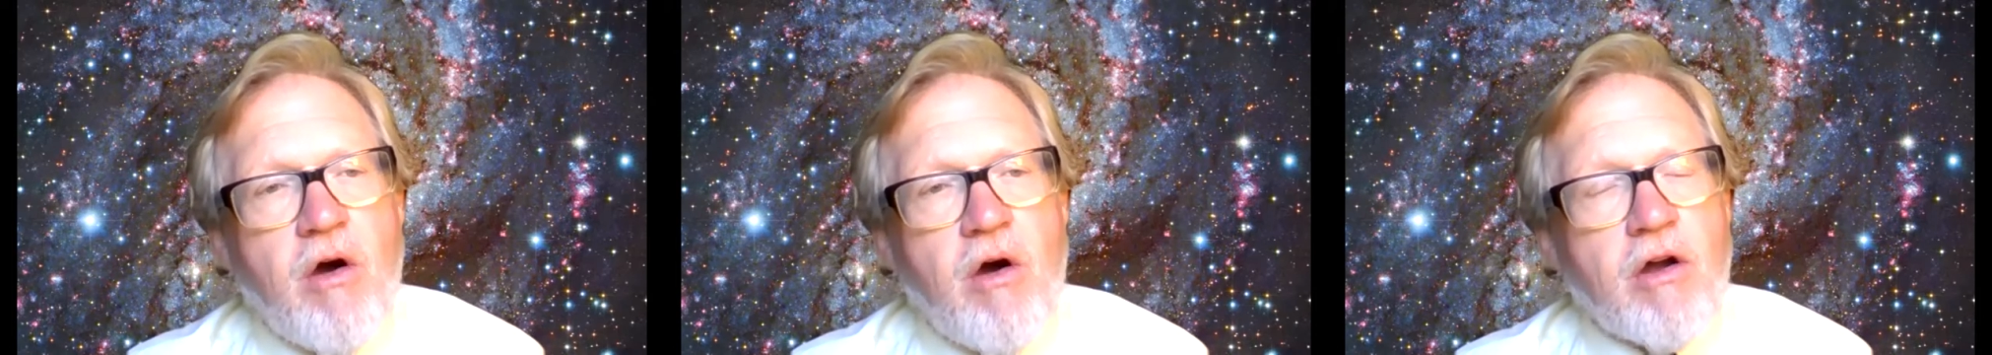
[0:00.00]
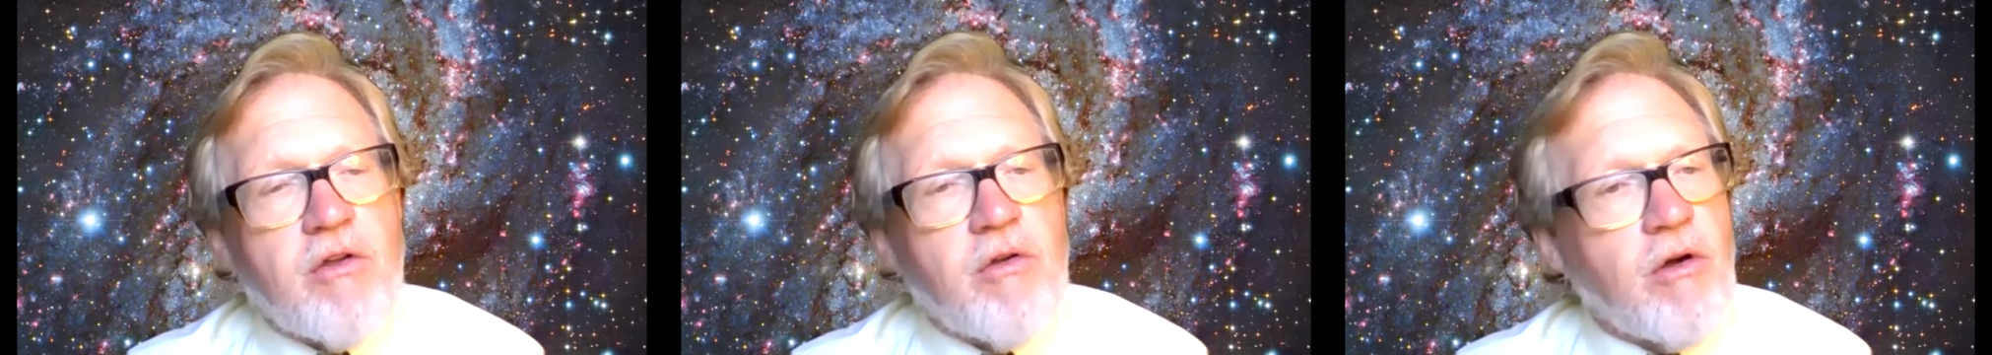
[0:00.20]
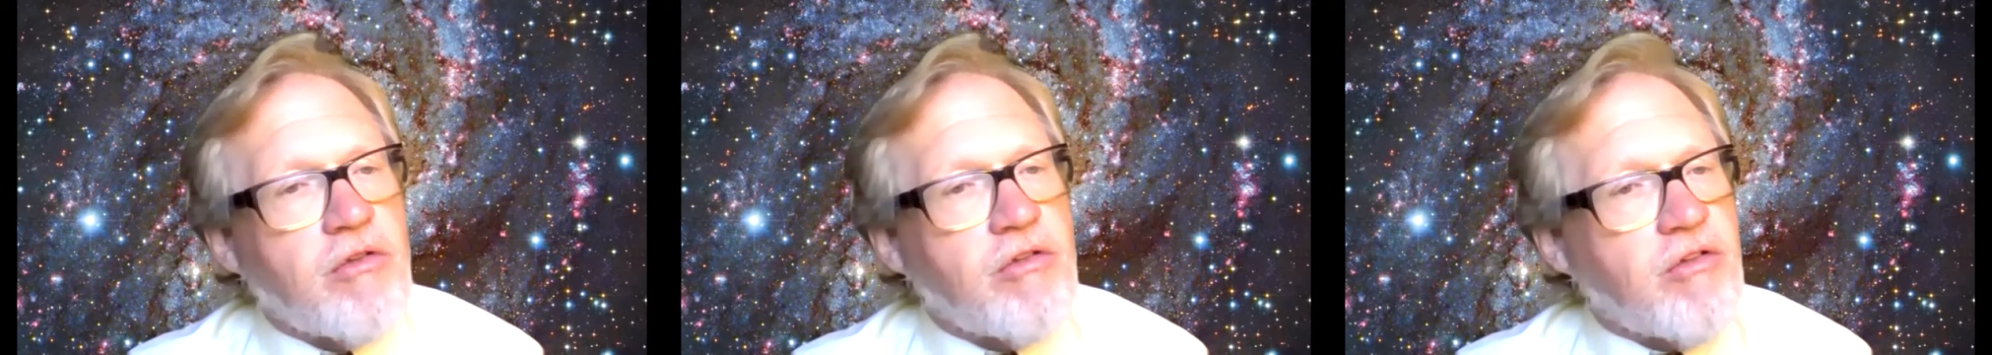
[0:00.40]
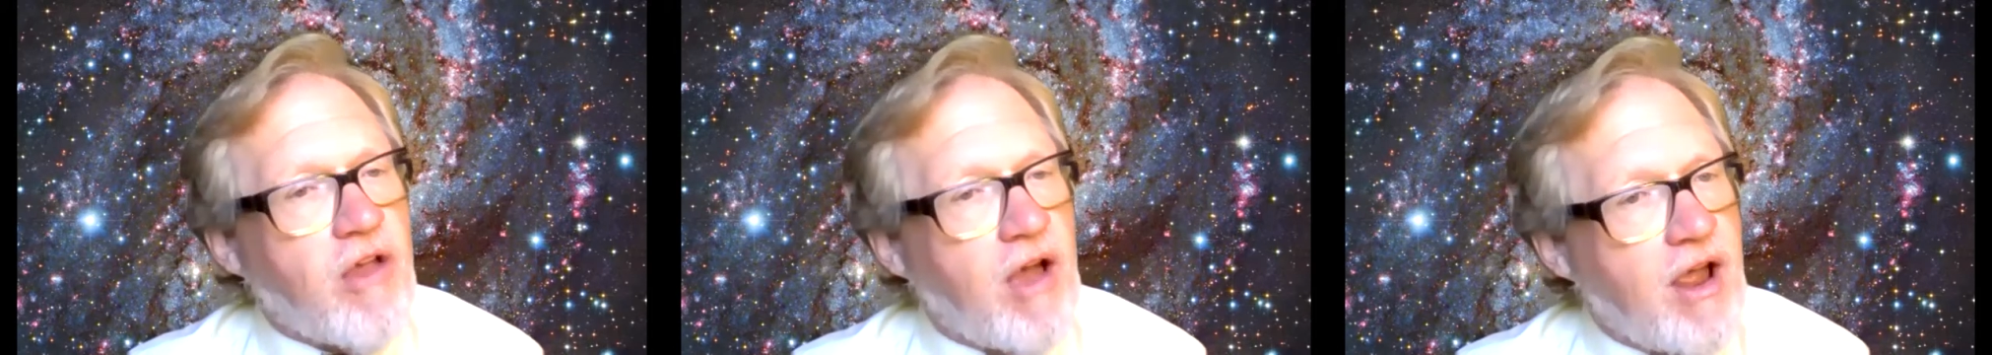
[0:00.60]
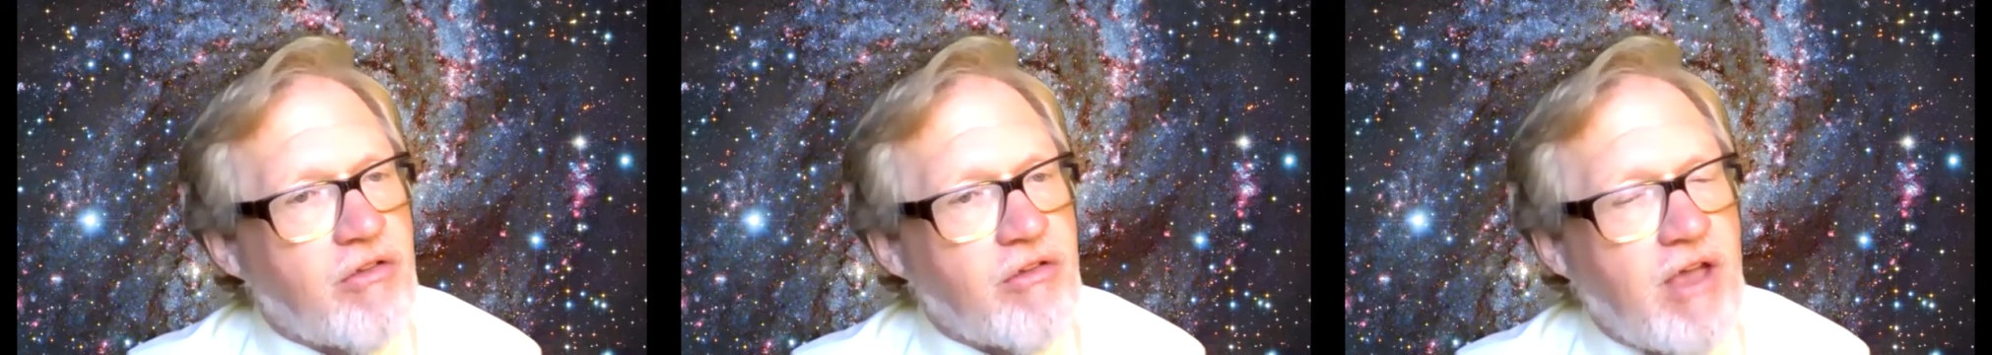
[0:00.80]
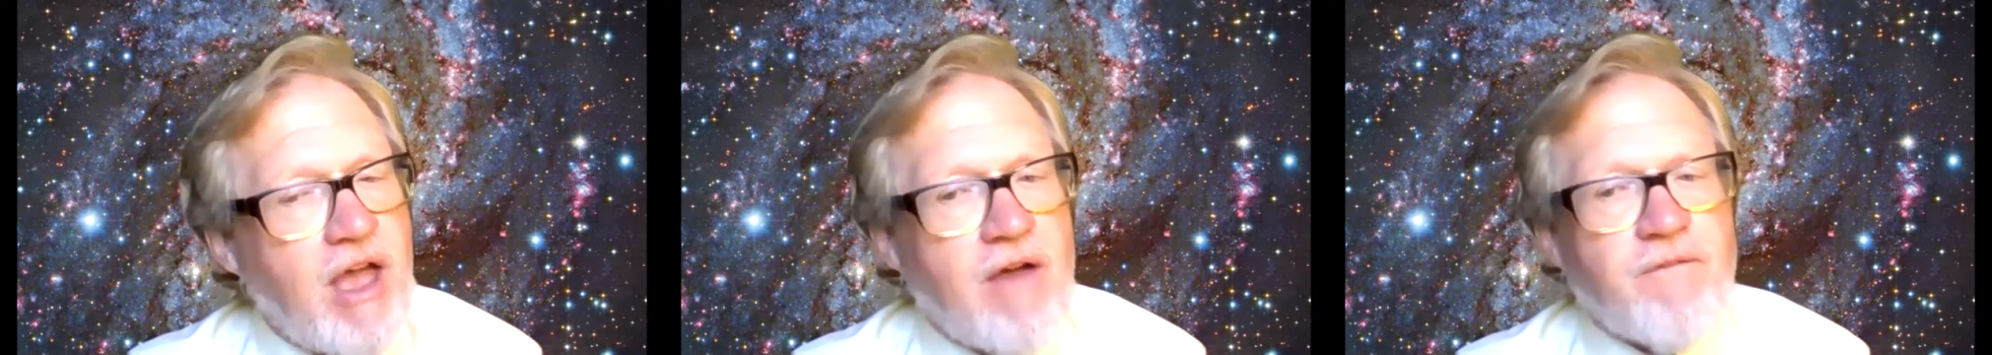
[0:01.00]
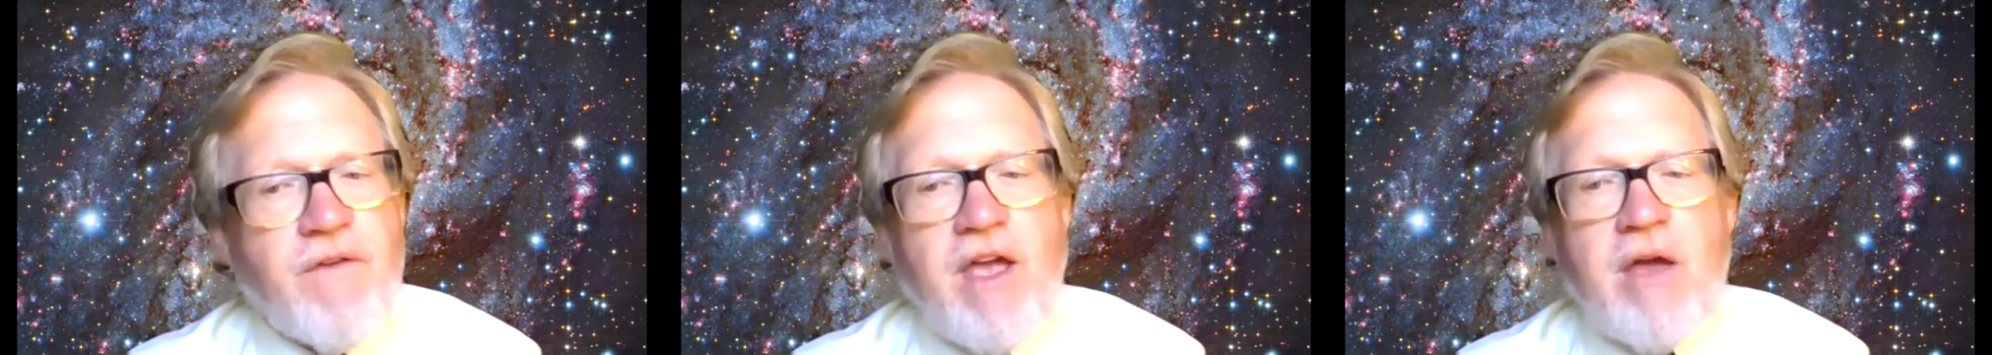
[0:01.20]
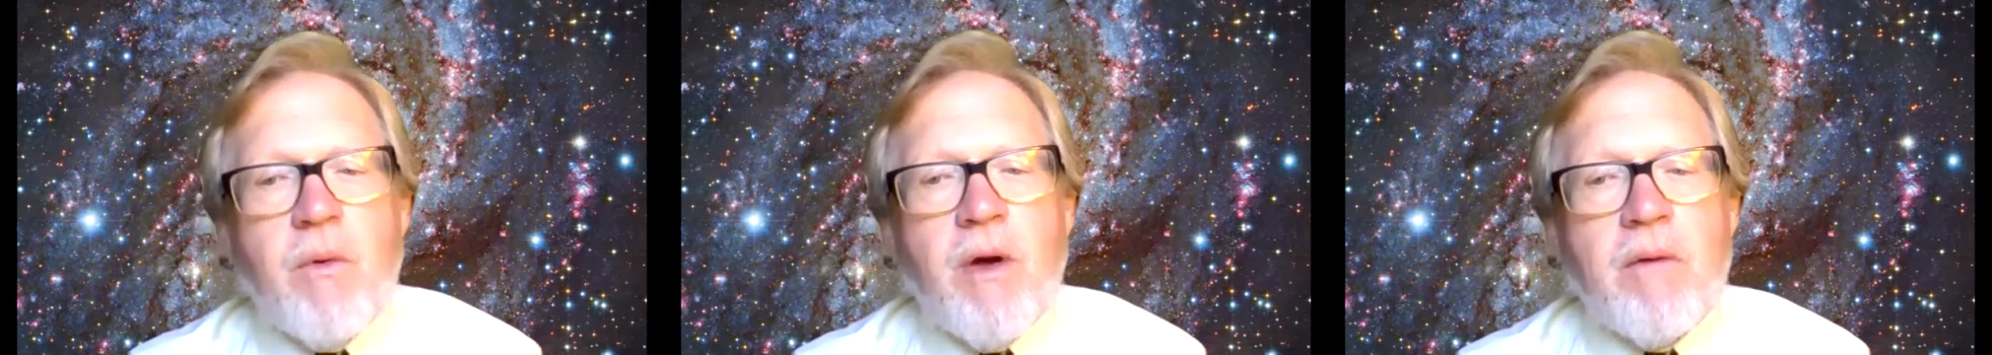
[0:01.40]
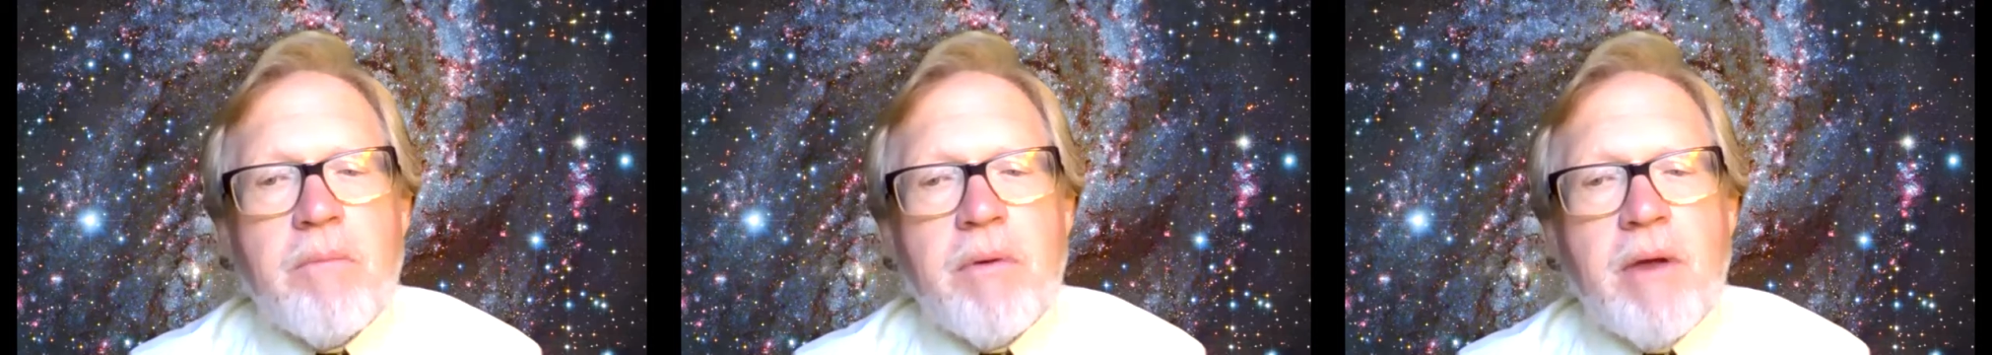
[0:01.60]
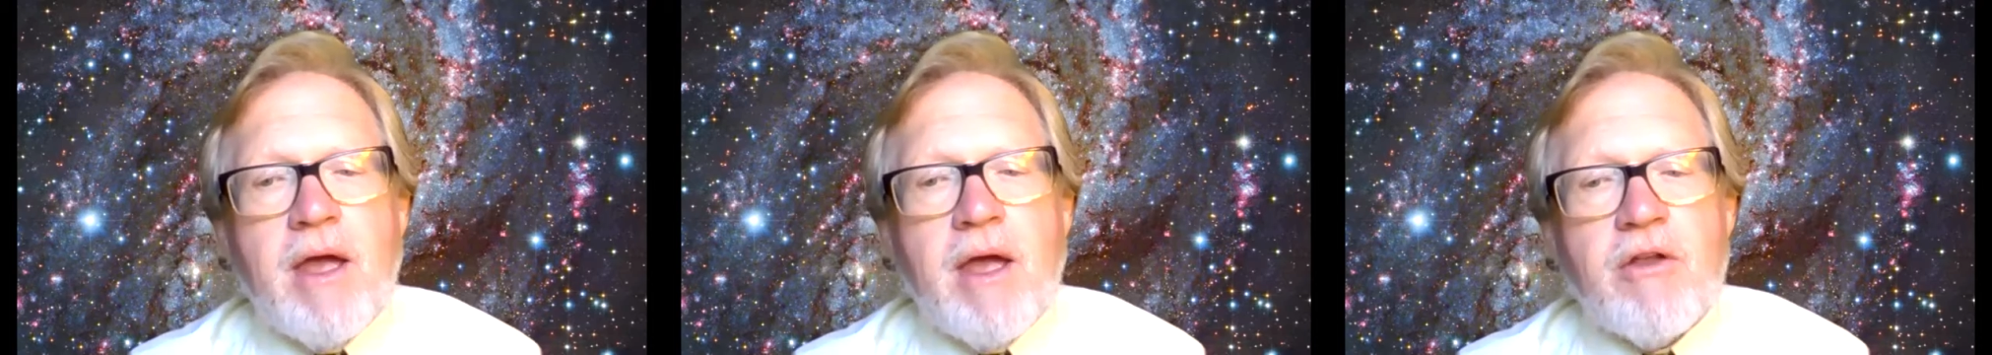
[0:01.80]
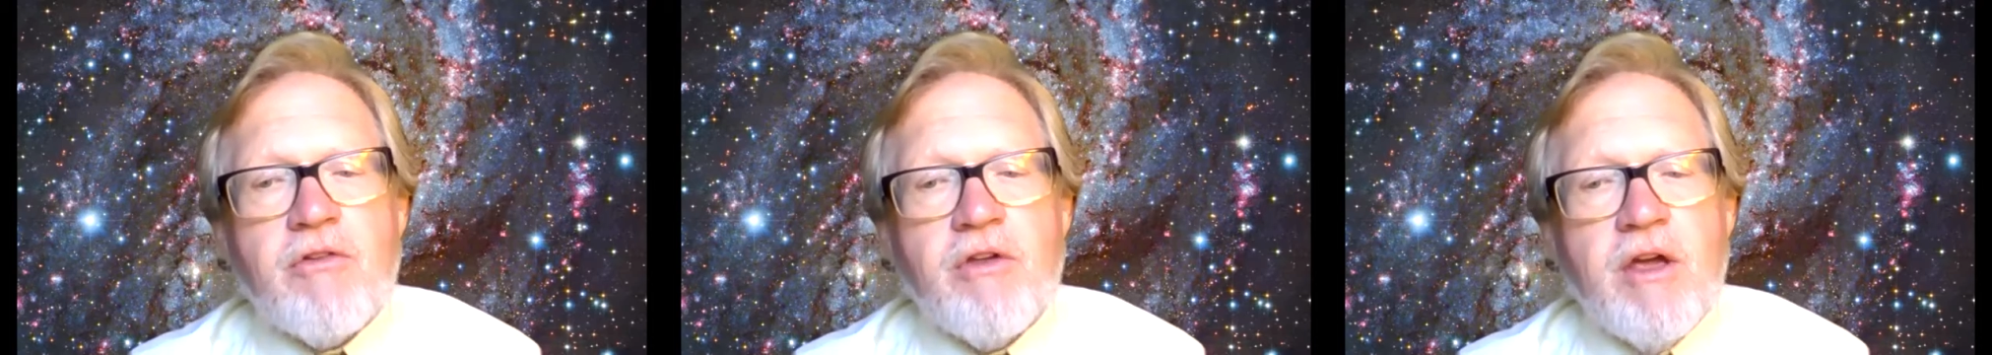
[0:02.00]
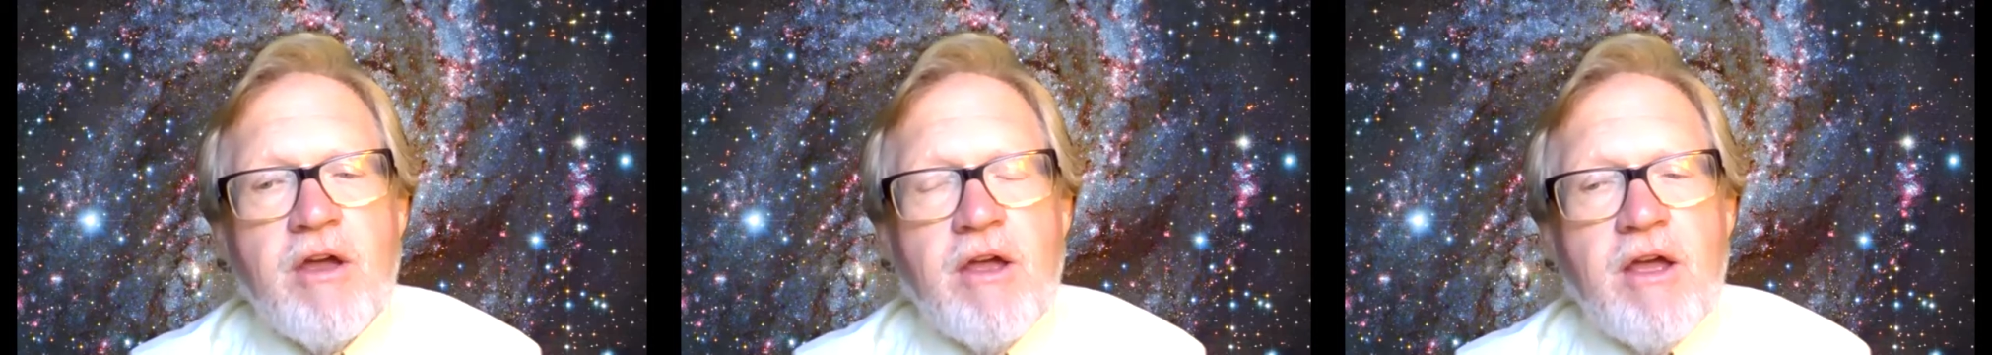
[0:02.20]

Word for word: or to our Science Cafe webpage.